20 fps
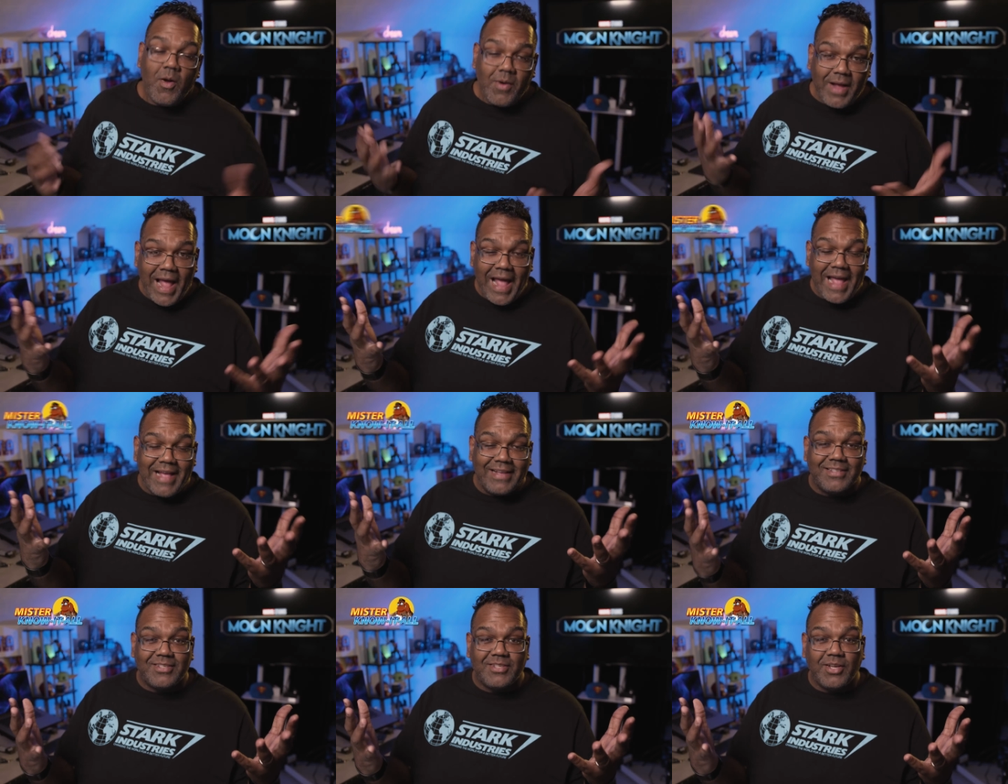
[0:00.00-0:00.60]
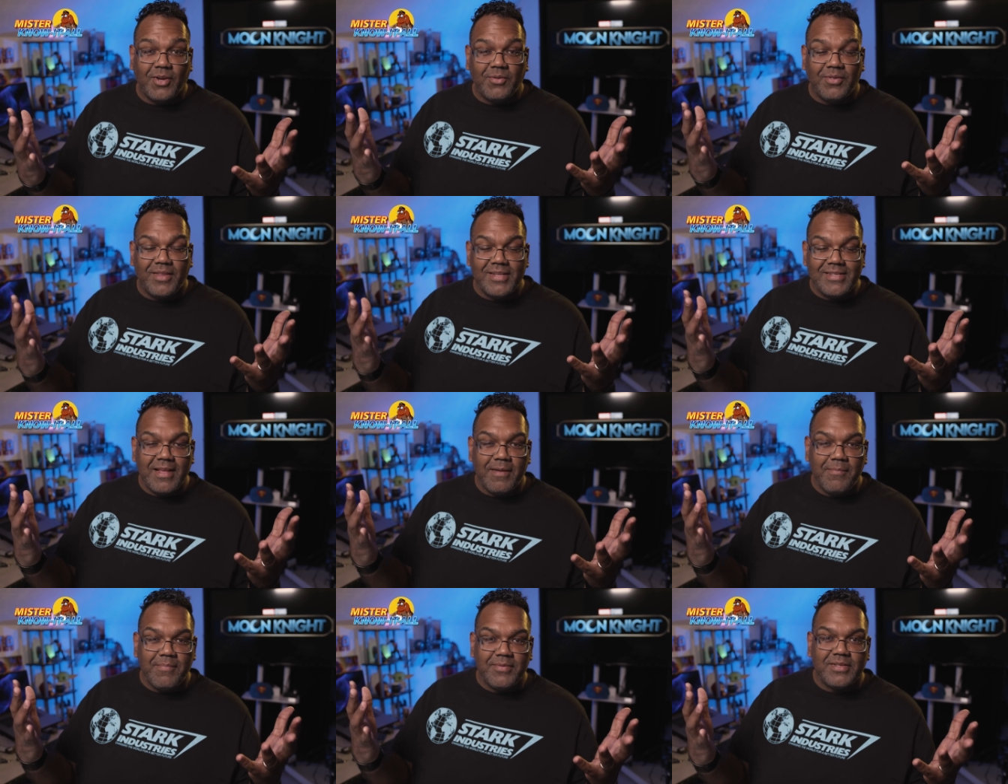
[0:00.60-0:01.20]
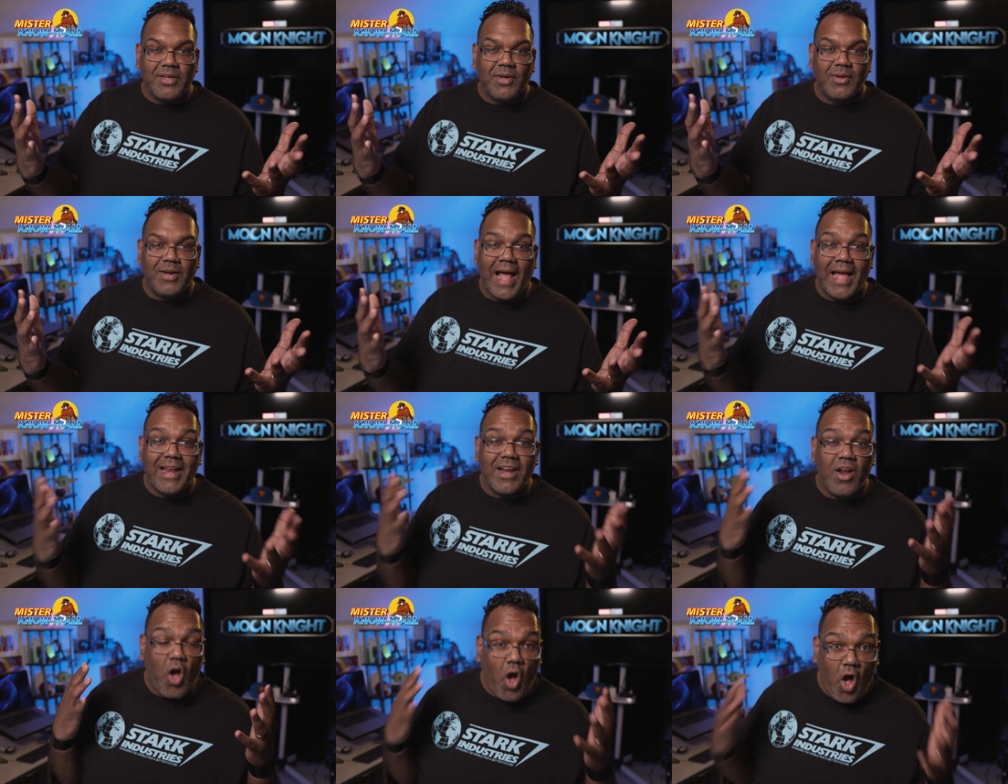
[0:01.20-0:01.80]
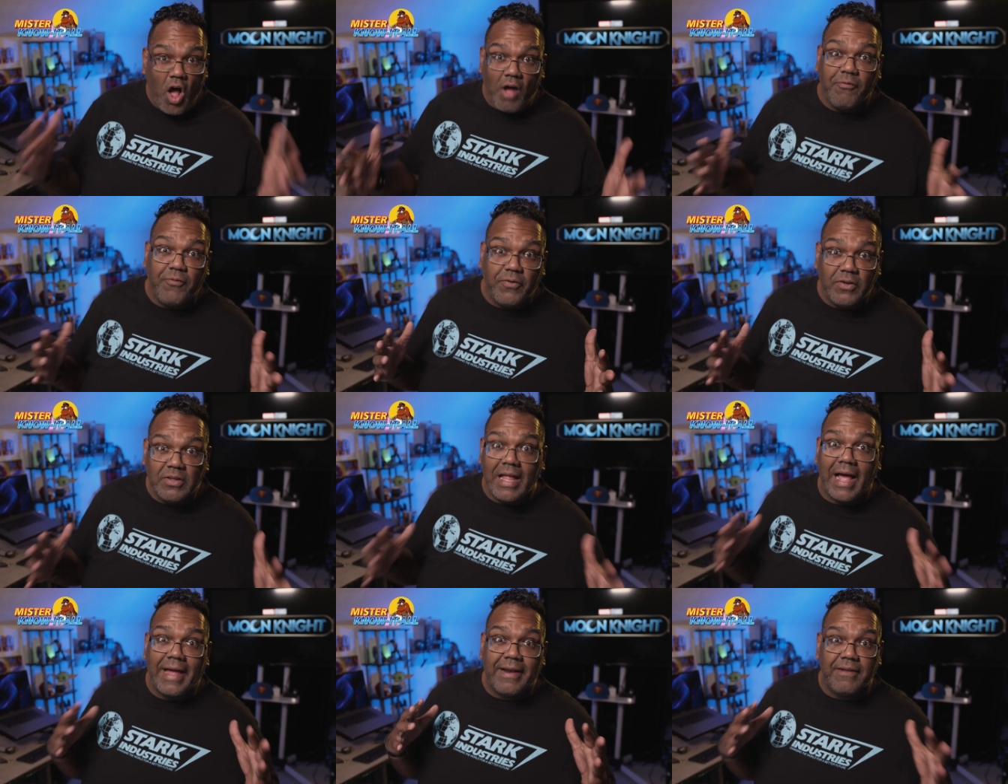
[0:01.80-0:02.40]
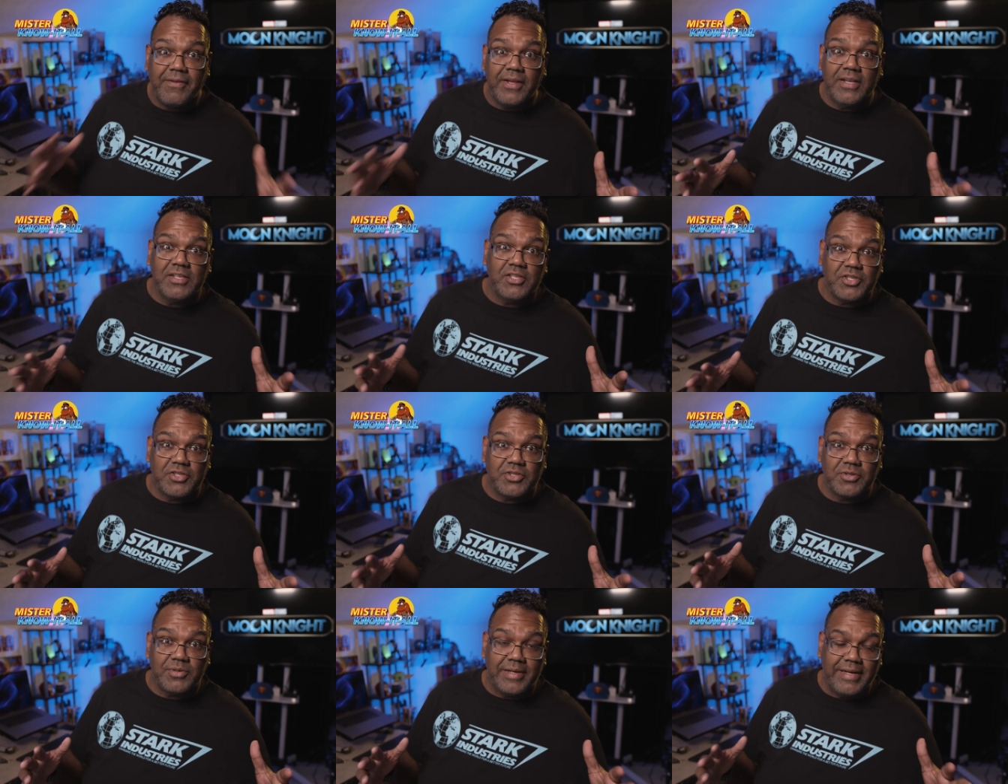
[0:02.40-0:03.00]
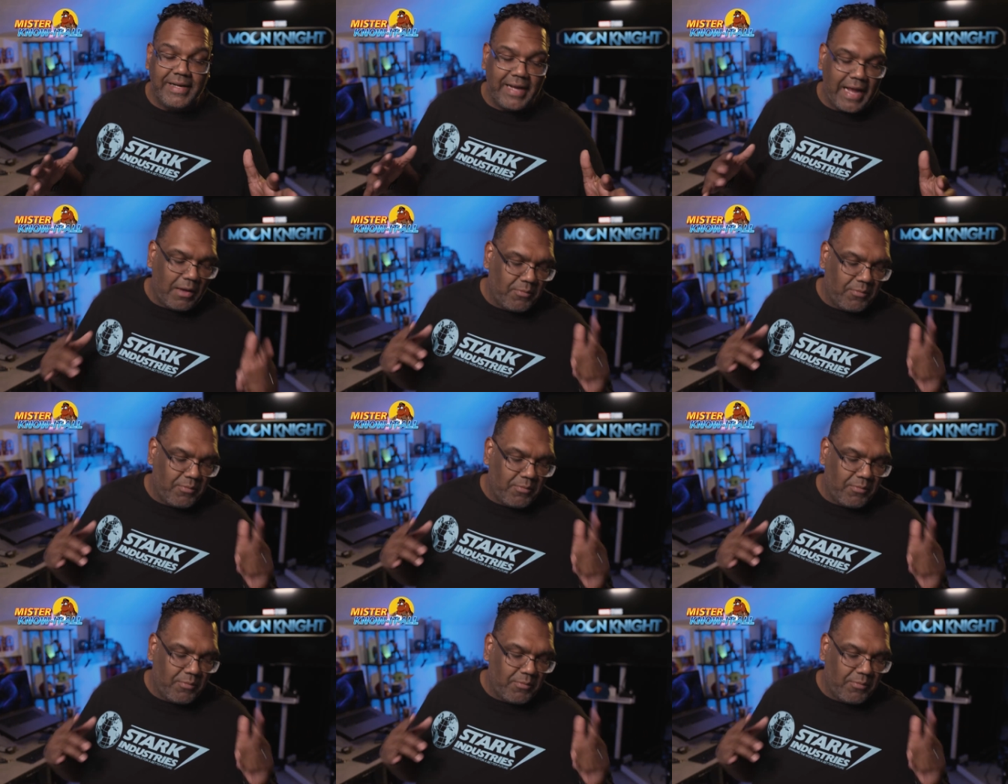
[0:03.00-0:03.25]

Okay, so this episode had an awful lot of history.